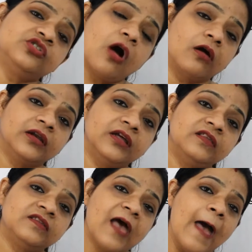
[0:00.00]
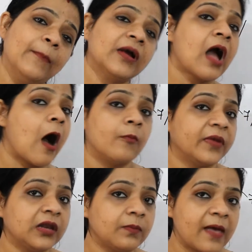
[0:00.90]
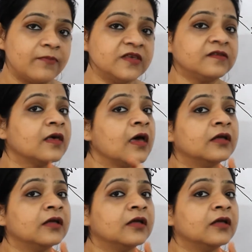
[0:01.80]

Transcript: chocolates among how many babies?